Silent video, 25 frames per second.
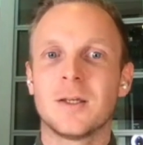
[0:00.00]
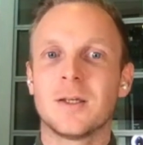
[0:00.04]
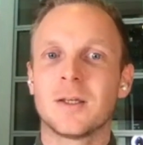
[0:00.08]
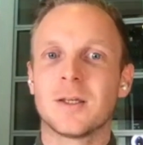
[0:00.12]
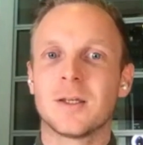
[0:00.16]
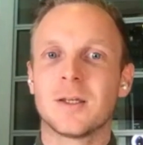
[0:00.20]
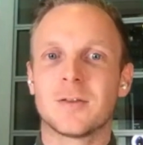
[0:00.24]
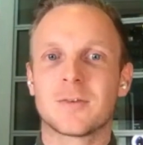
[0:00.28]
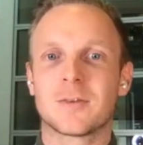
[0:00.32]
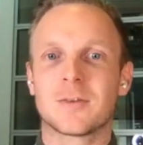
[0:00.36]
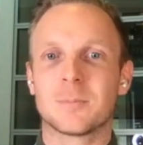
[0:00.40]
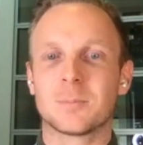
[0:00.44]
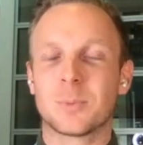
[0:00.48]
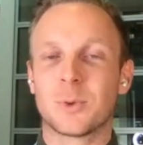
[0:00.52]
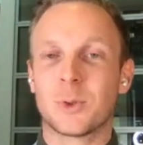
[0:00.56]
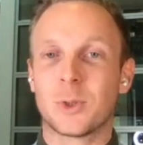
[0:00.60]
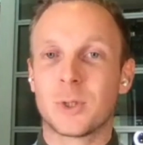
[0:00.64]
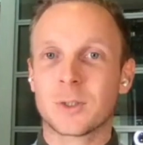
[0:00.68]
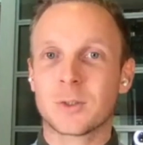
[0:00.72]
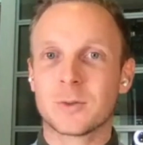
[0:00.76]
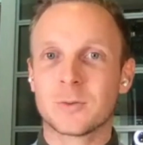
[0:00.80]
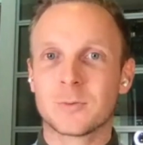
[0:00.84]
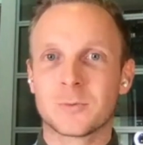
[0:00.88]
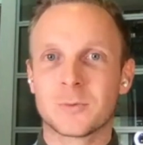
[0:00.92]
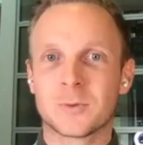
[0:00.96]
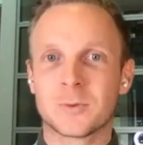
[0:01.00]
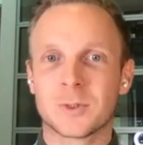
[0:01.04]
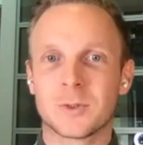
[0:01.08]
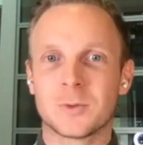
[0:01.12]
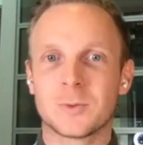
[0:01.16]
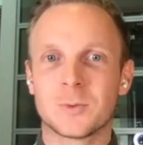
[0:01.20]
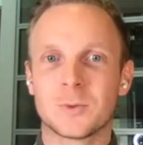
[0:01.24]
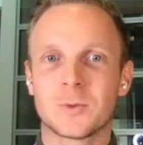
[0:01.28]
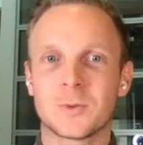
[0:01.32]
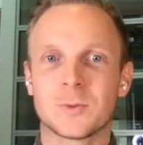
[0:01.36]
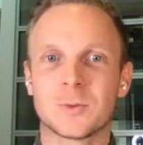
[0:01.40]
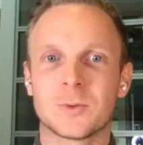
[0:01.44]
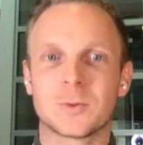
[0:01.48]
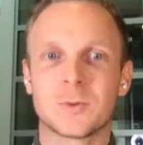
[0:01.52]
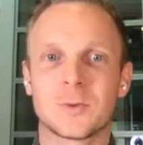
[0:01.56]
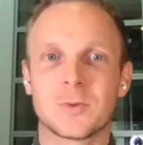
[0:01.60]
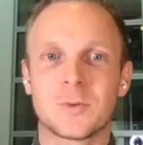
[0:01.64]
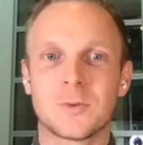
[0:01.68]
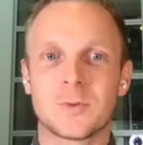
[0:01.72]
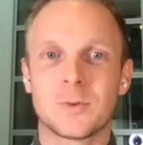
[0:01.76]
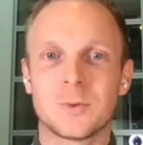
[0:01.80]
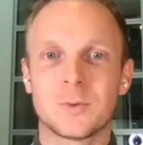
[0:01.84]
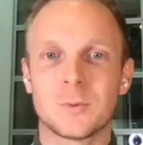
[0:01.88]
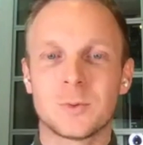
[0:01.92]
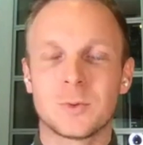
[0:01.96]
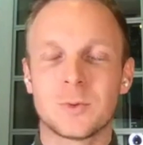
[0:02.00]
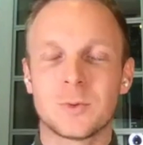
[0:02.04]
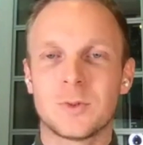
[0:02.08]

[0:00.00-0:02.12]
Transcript: it's important for you to